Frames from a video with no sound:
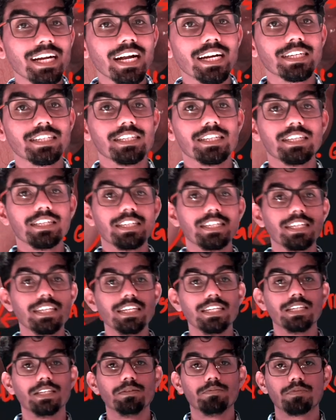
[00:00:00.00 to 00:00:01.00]
artery
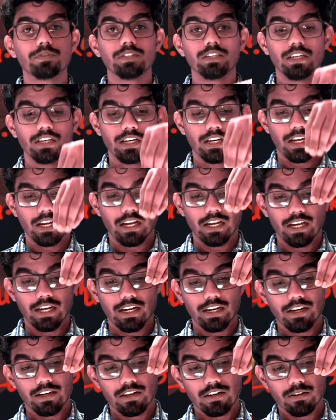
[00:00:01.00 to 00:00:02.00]
gives
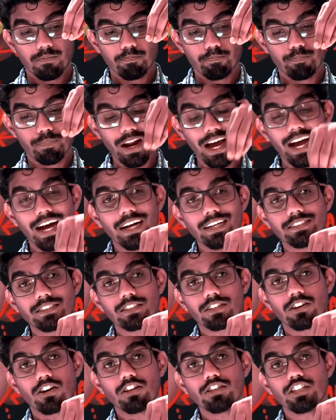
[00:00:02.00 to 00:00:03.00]
a branch
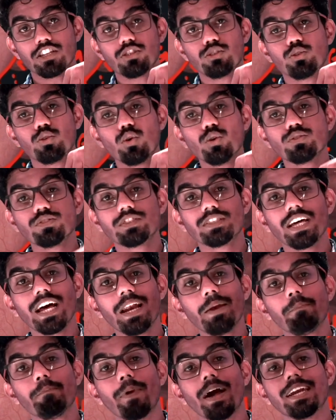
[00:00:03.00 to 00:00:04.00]
called the
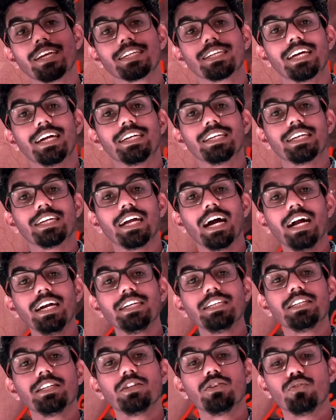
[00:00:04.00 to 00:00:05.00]
dorsal pancreatic
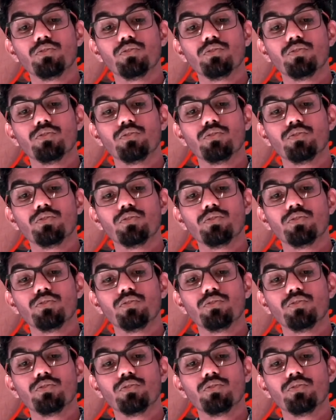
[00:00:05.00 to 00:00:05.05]
artery,